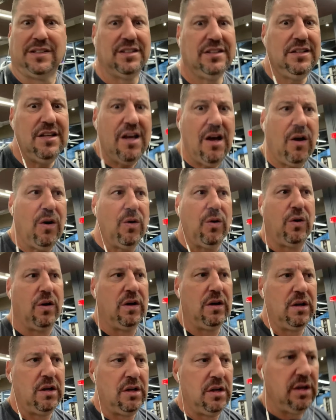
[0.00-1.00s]
No,
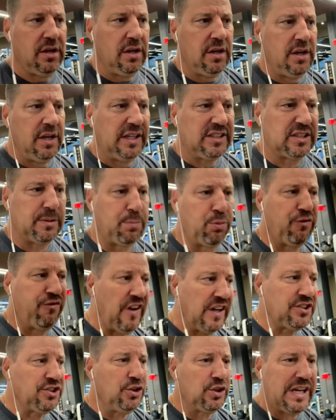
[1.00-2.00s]
it's a
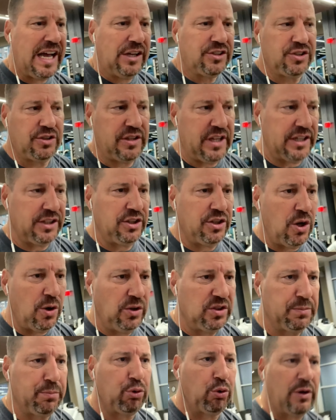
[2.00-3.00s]
professional counselor that
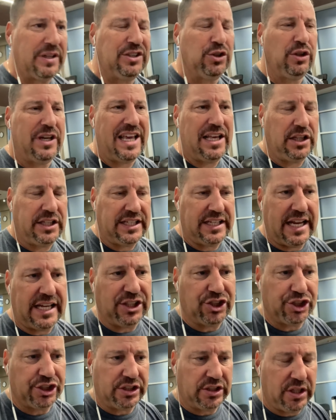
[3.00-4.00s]
knows parental
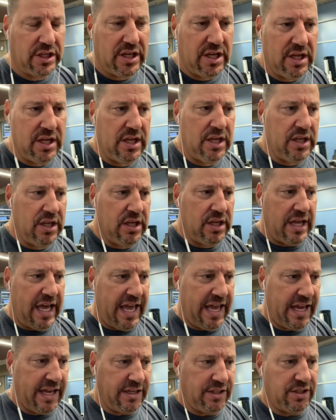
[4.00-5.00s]
alienation.
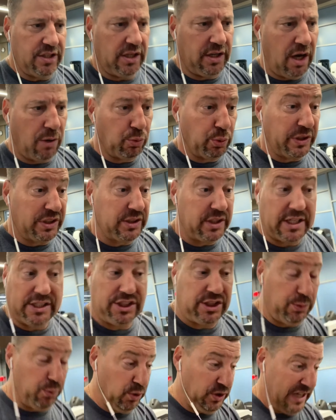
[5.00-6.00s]
And
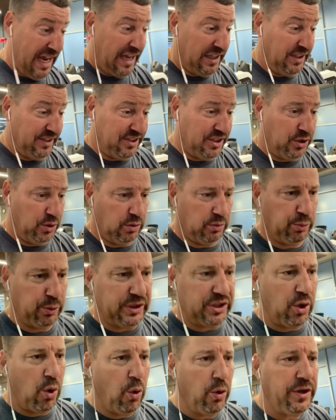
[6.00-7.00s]
she will not listen to a
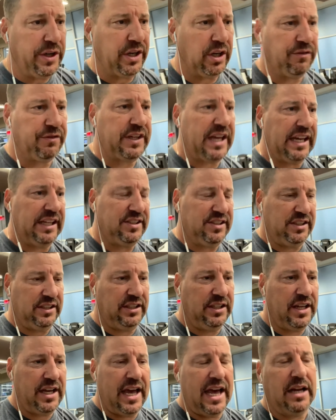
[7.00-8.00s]
recording of
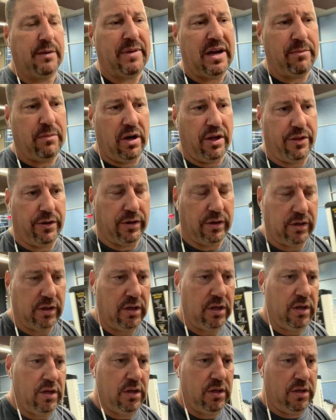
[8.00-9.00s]
Casey and my mother
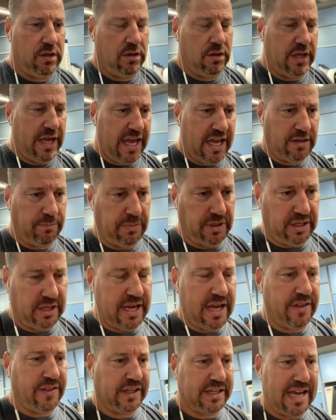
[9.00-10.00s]
and me
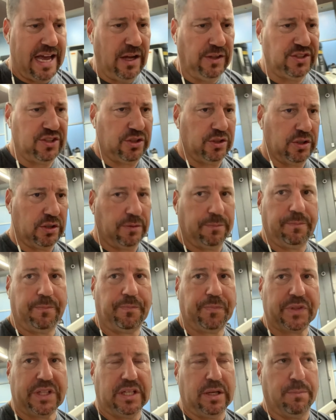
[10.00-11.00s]
and the counselor
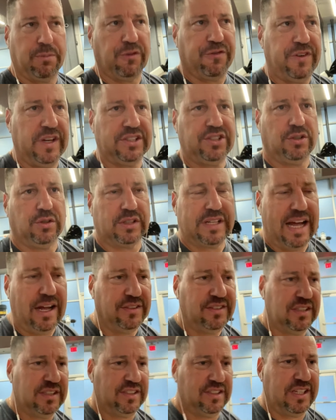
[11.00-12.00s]
in a professional
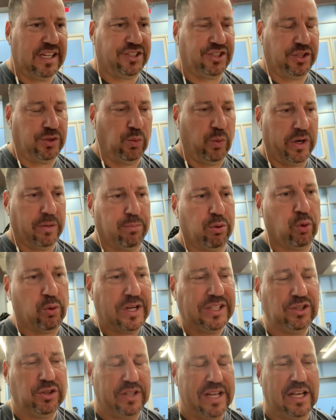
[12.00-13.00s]
counseling session where
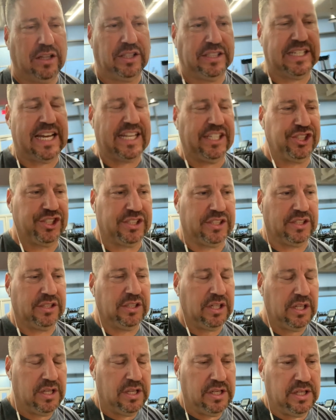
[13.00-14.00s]
parental alienation
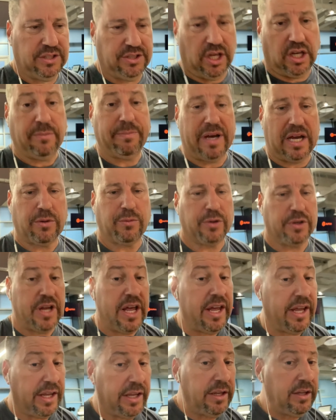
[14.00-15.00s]
done by
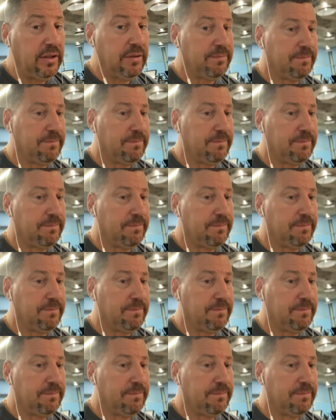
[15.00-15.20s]
Renee,